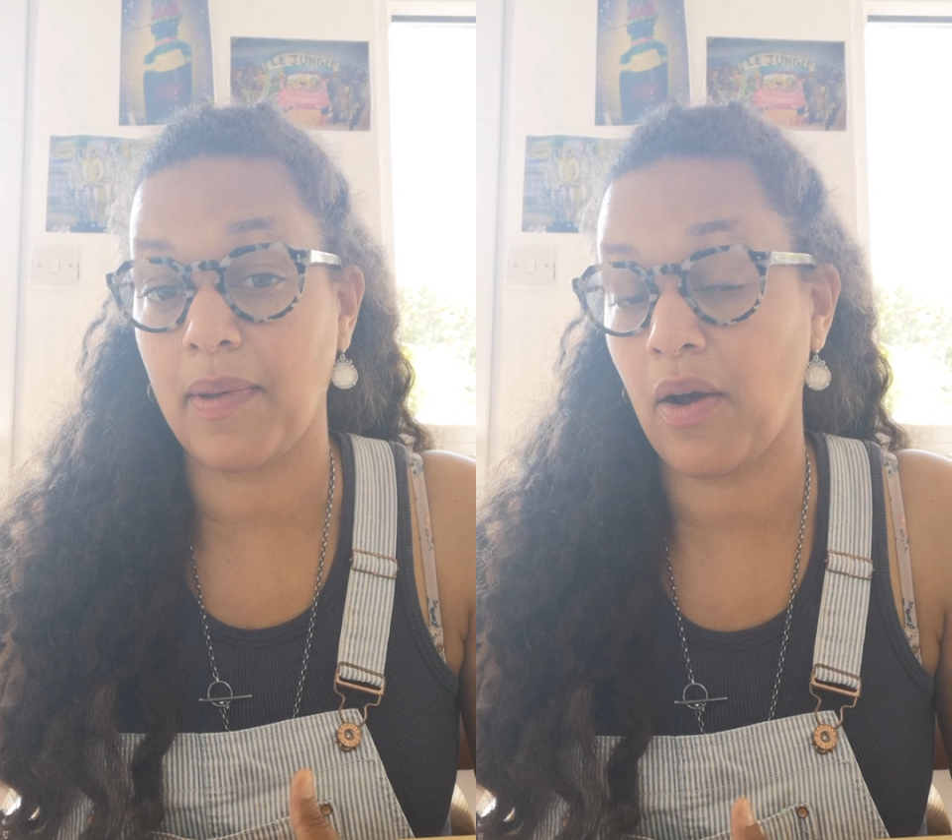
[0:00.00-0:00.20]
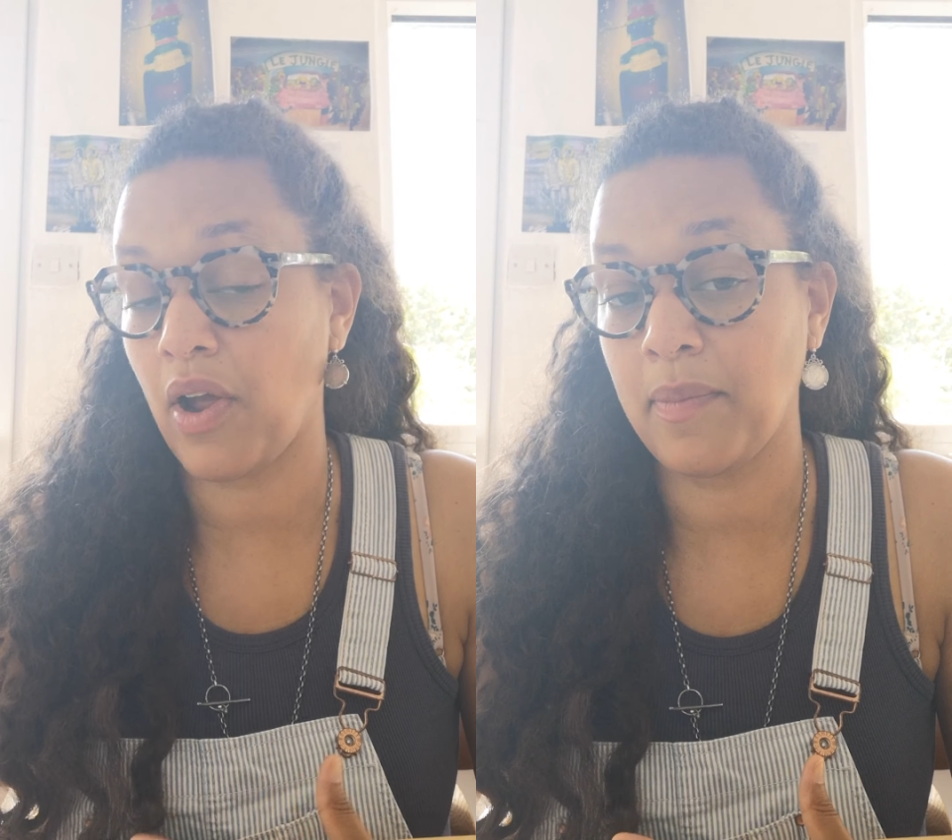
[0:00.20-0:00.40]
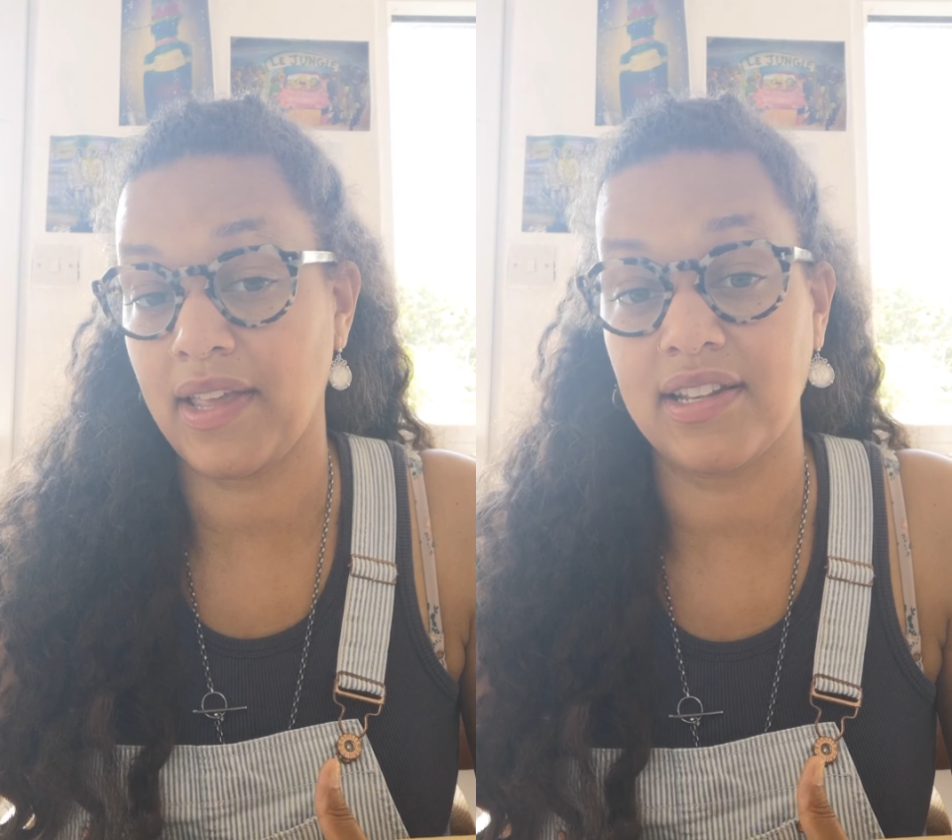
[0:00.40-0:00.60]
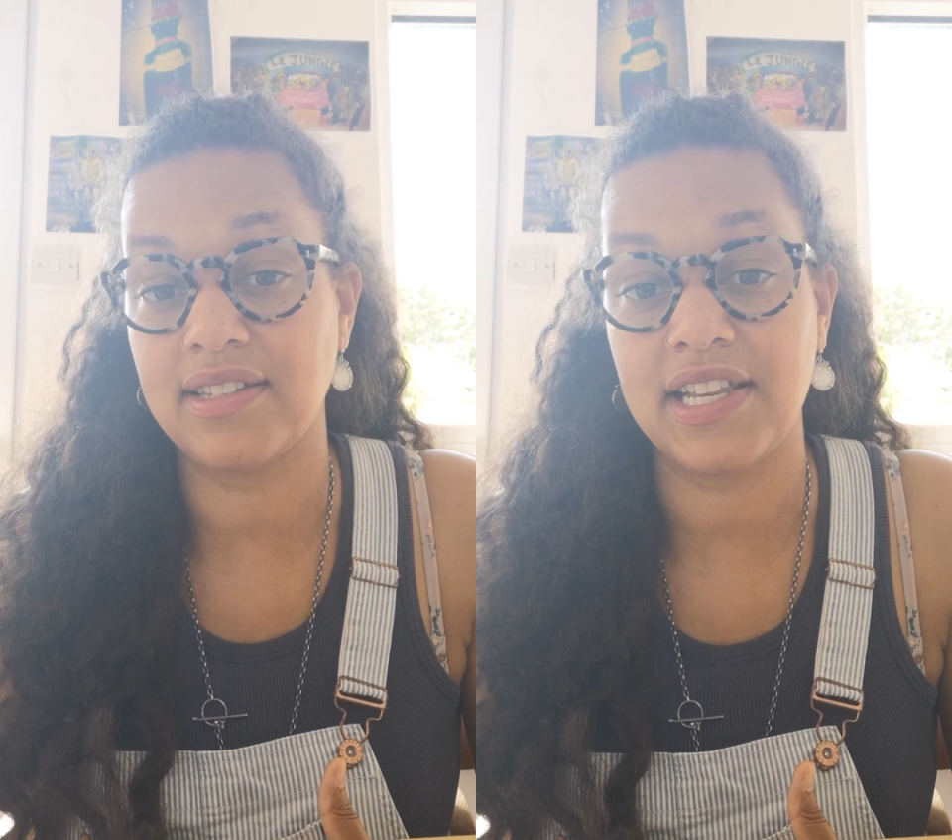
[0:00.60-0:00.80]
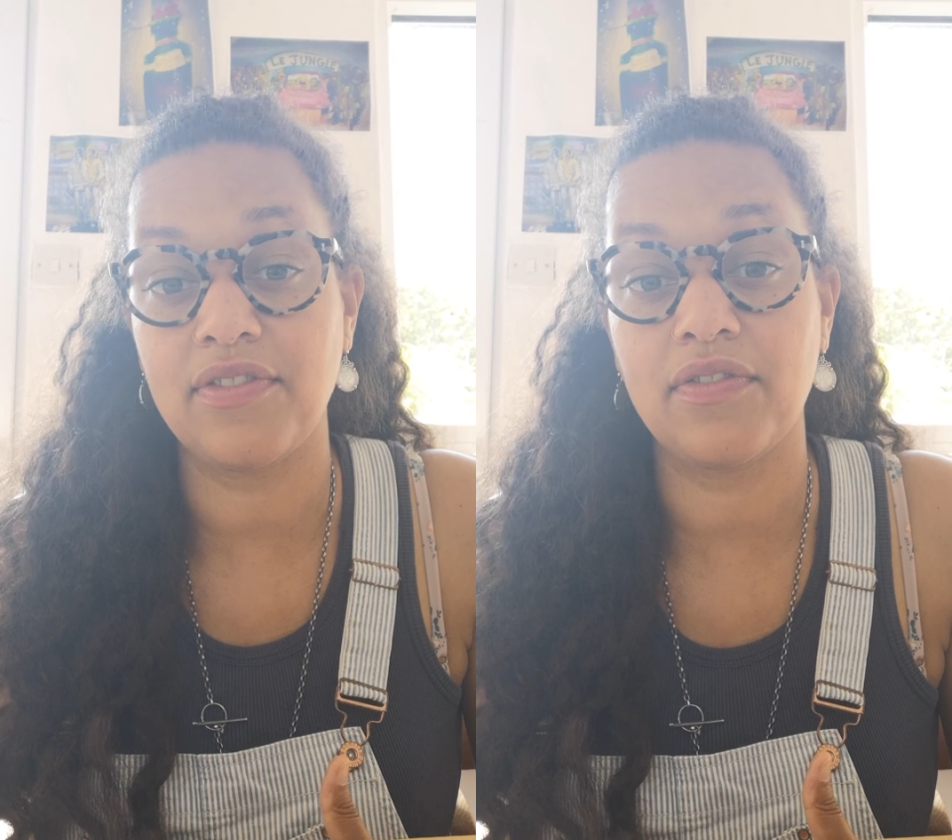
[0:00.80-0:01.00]
how I may
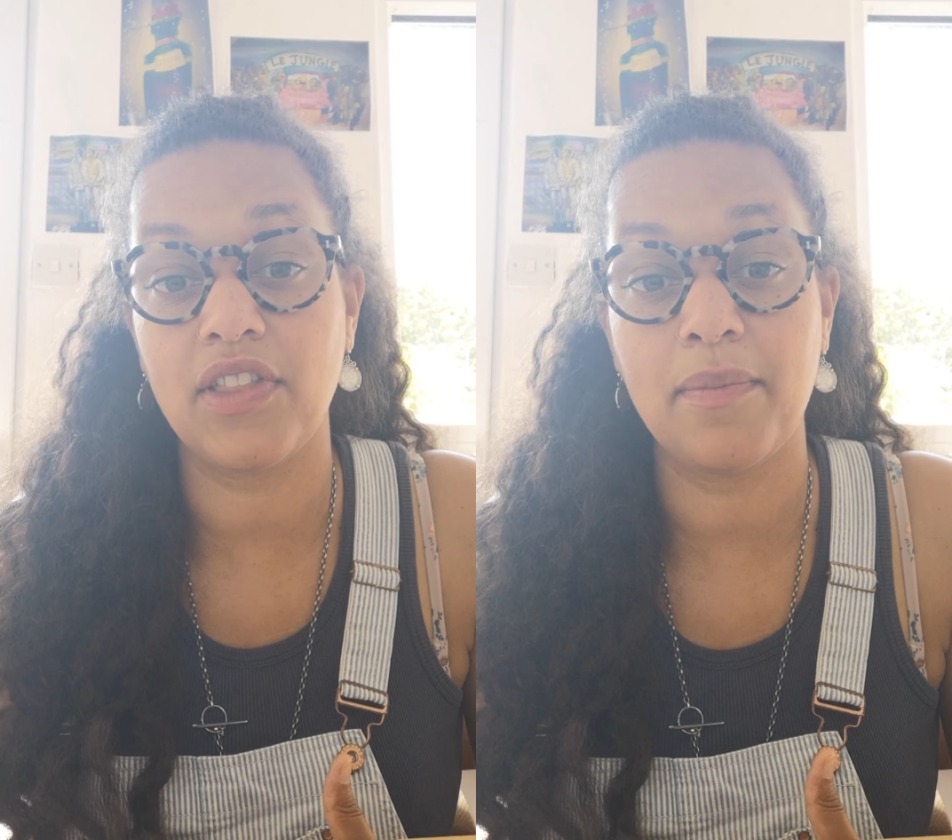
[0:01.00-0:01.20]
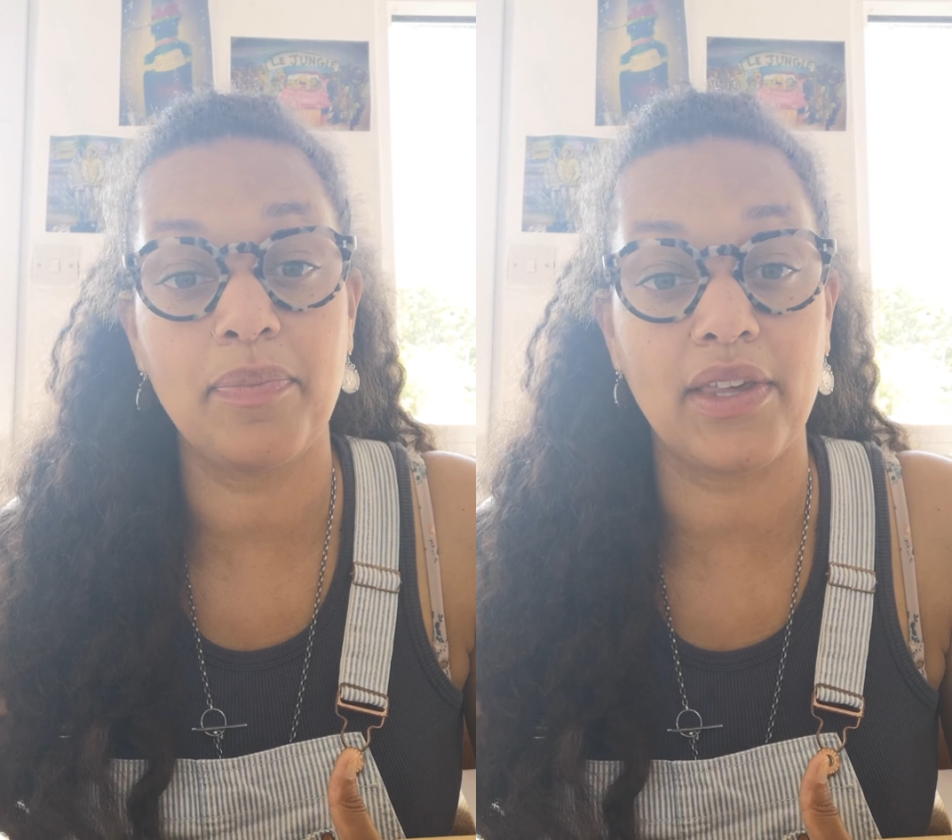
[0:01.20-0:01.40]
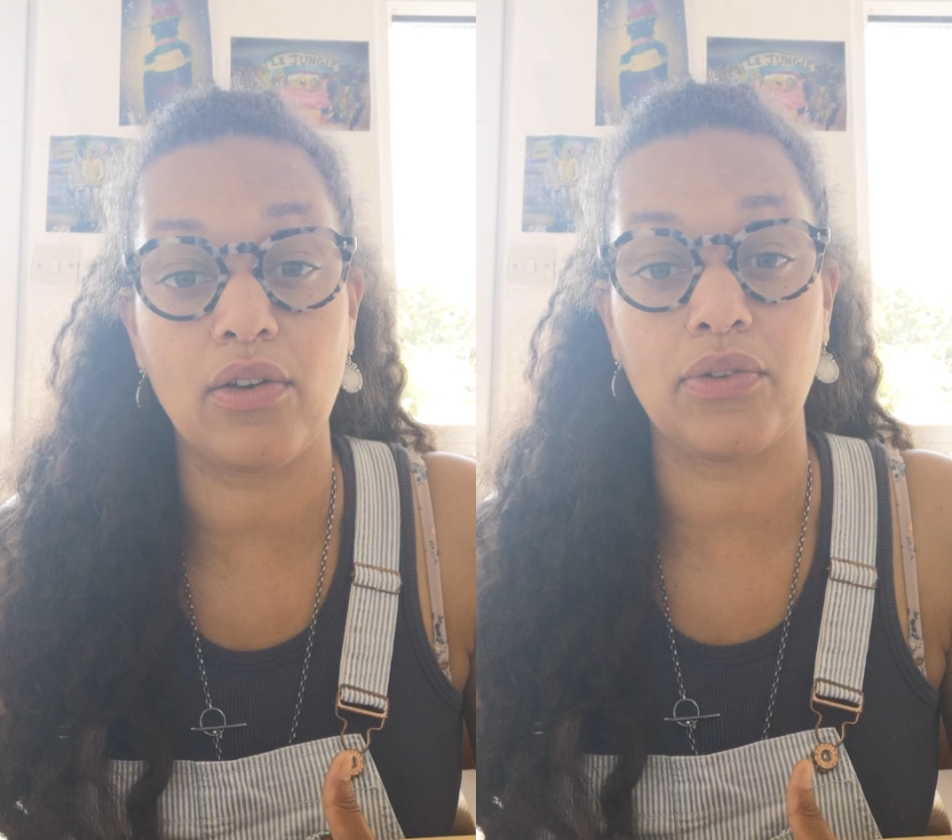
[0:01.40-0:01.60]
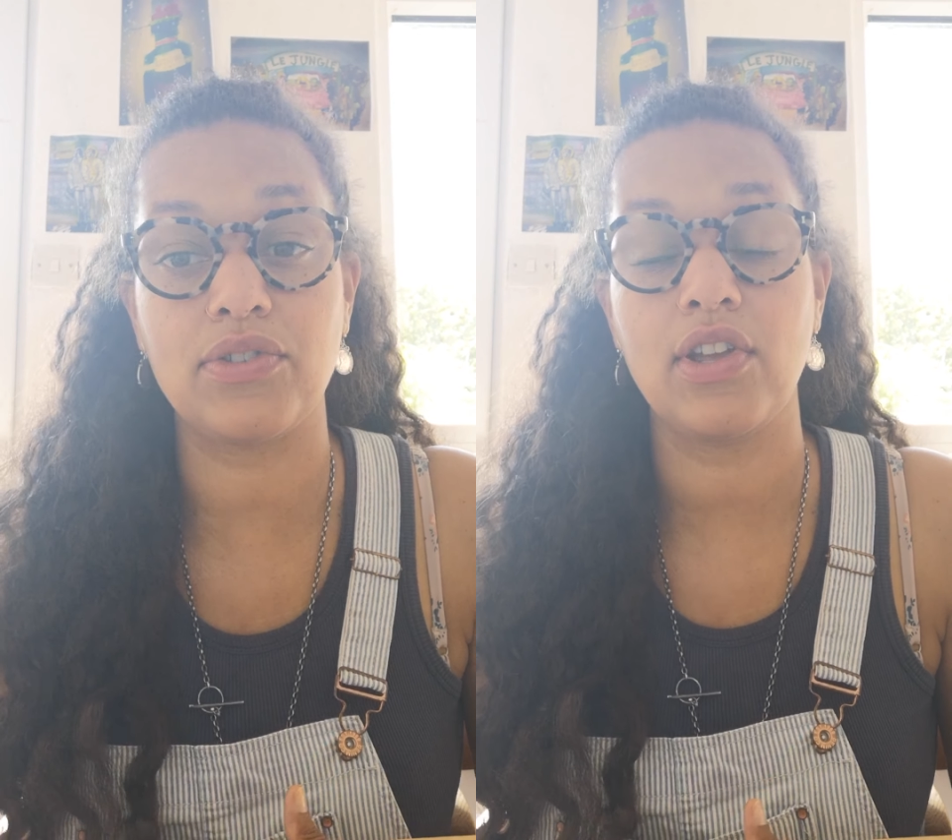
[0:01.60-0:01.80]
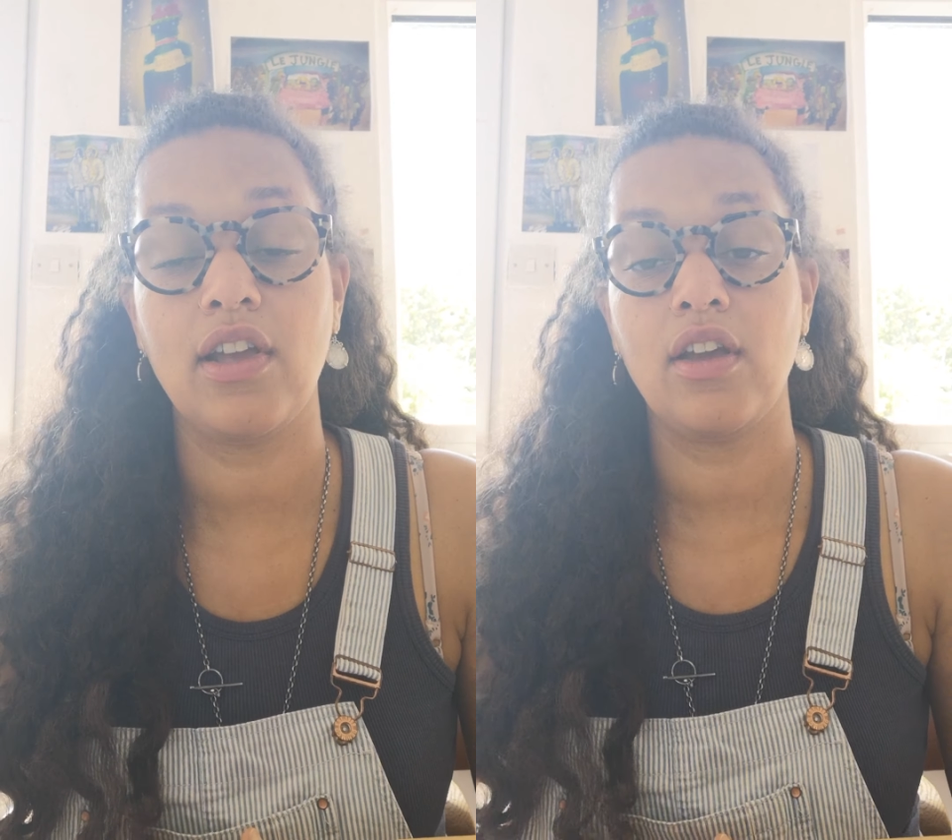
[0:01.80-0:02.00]
conceive of them. Because